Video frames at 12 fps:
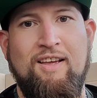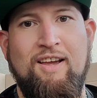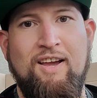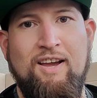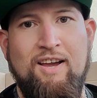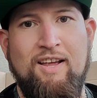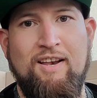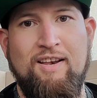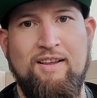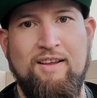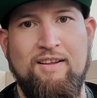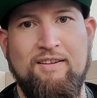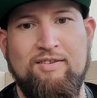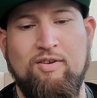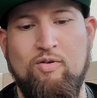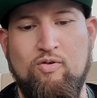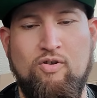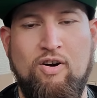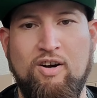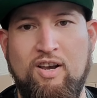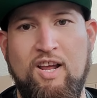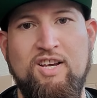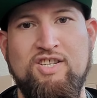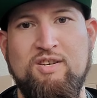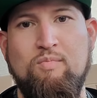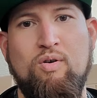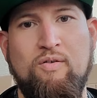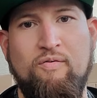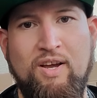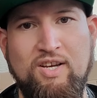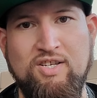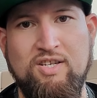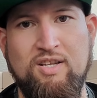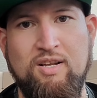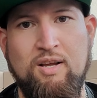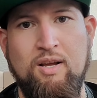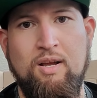And so Crunk Nation Motivation